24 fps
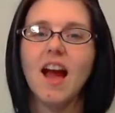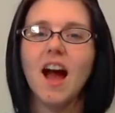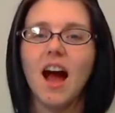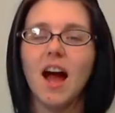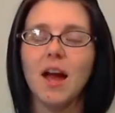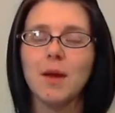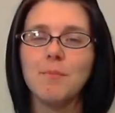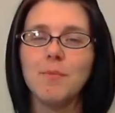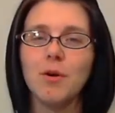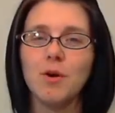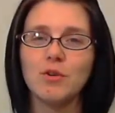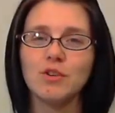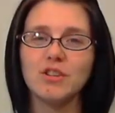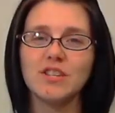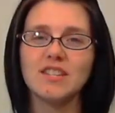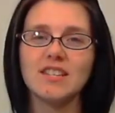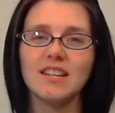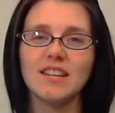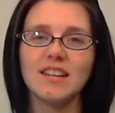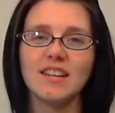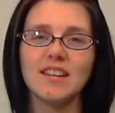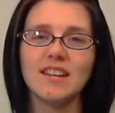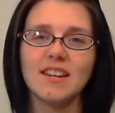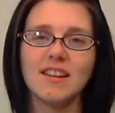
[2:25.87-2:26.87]
I
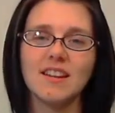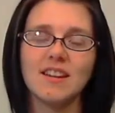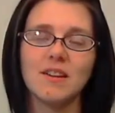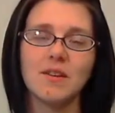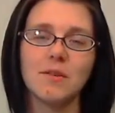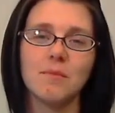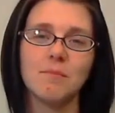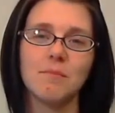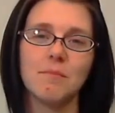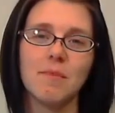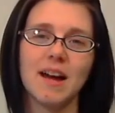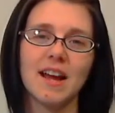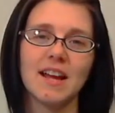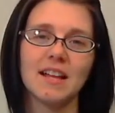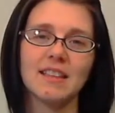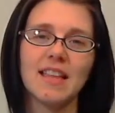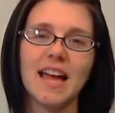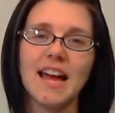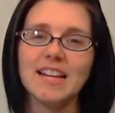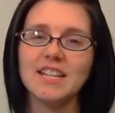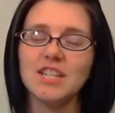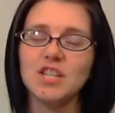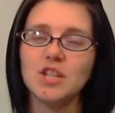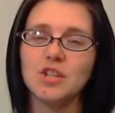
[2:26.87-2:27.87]
posted my
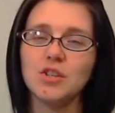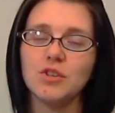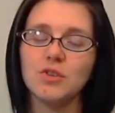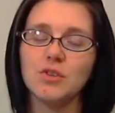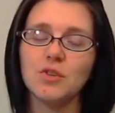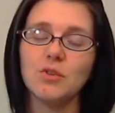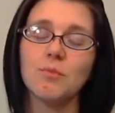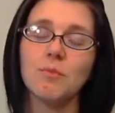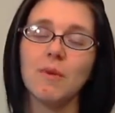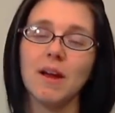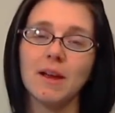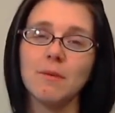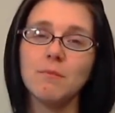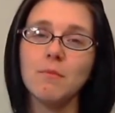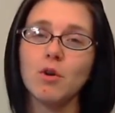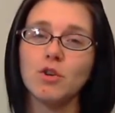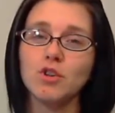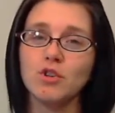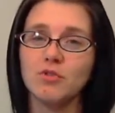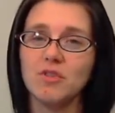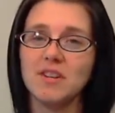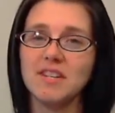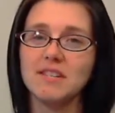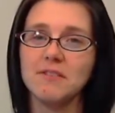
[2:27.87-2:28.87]
last two, or my
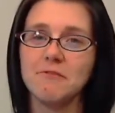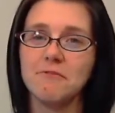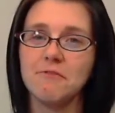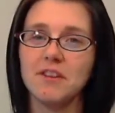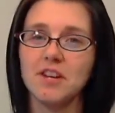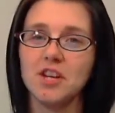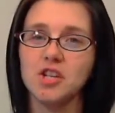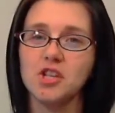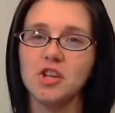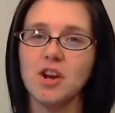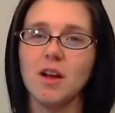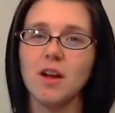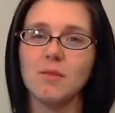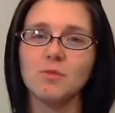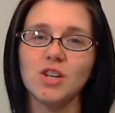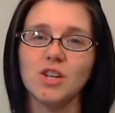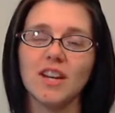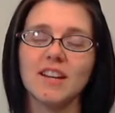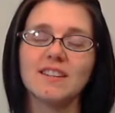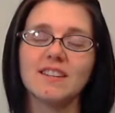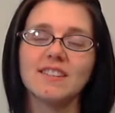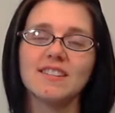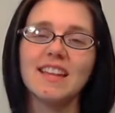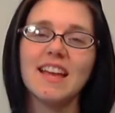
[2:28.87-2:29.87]
most recent finished
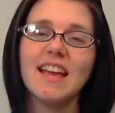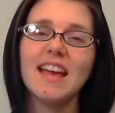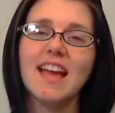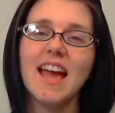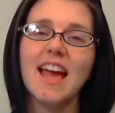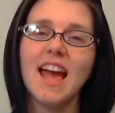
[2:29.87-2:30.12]
objects,